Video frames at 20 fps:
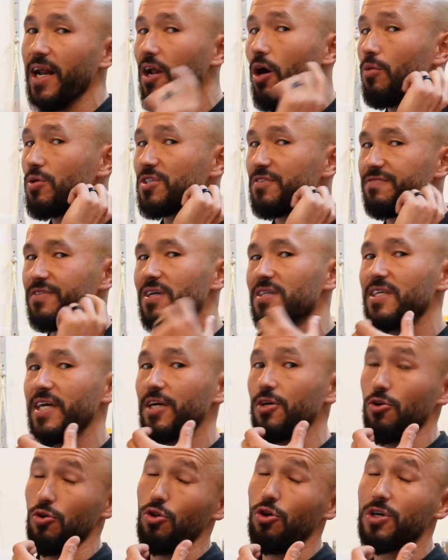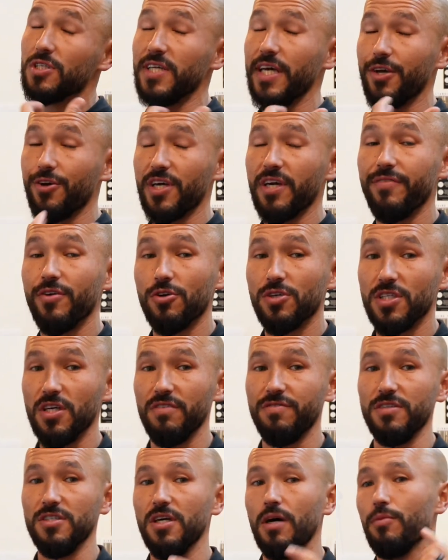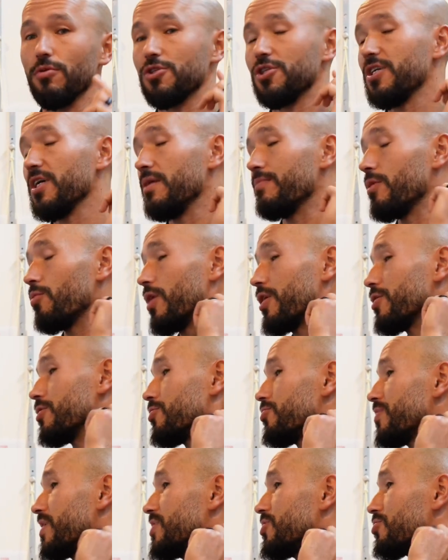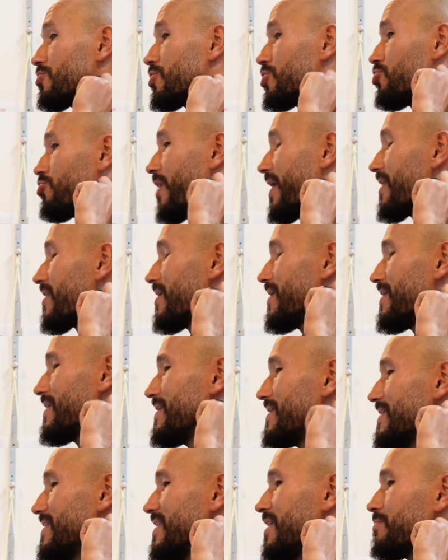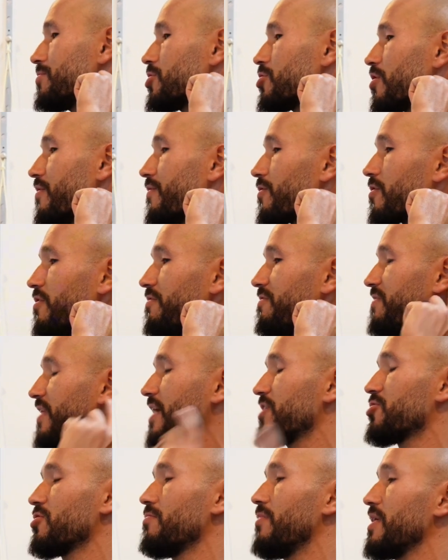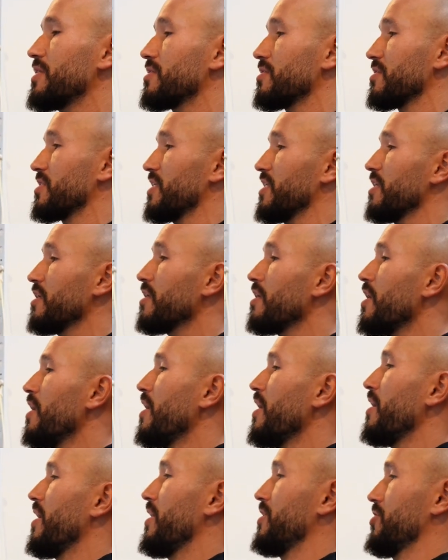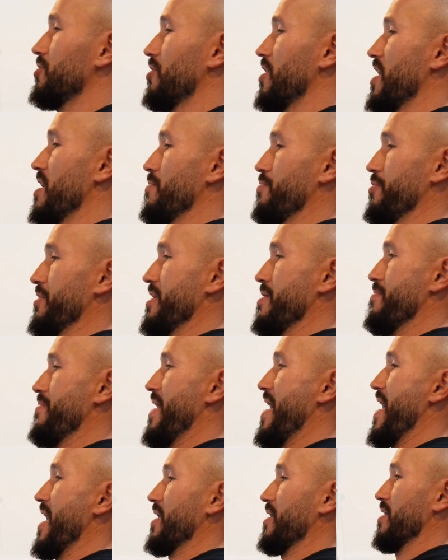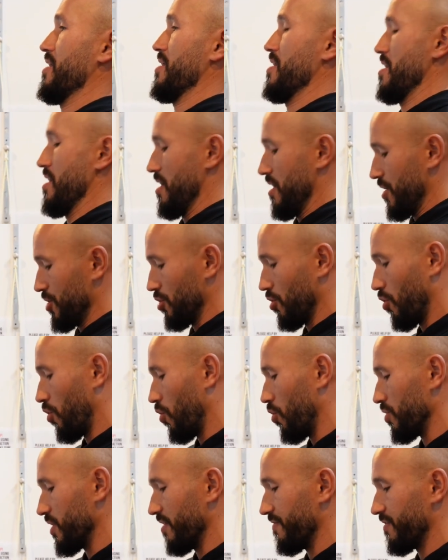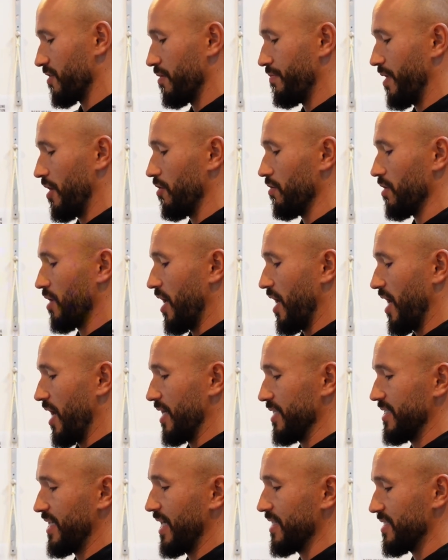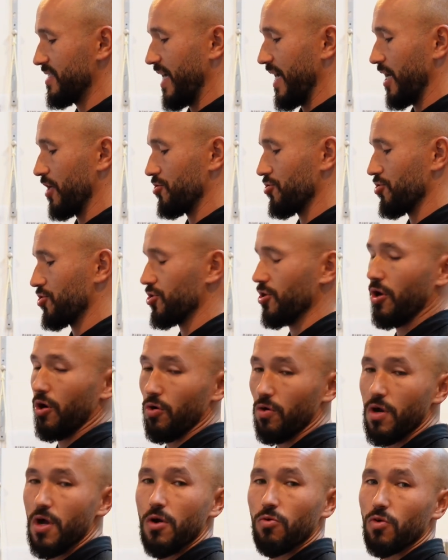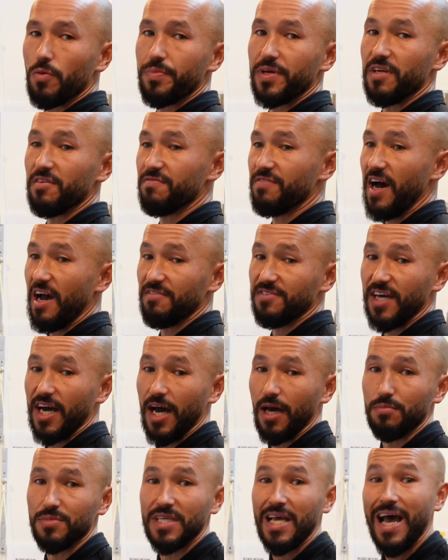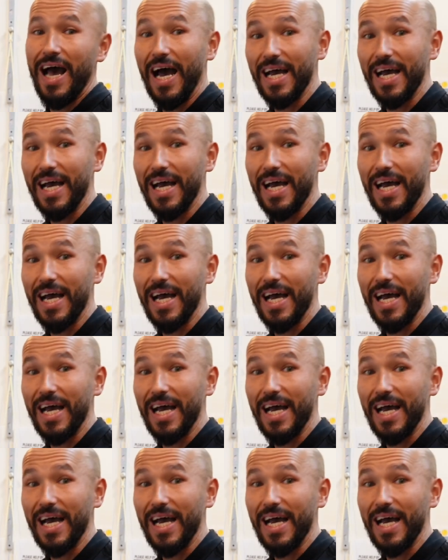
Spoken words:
It almost feels like, or looks like you're giving yourself a double chin, but what you're doing is you're strengthening these deep cervical flexor muscles here. And so you'll kind of bring it back. You'll hold it for about 10 seconds or so, repeat 5 times.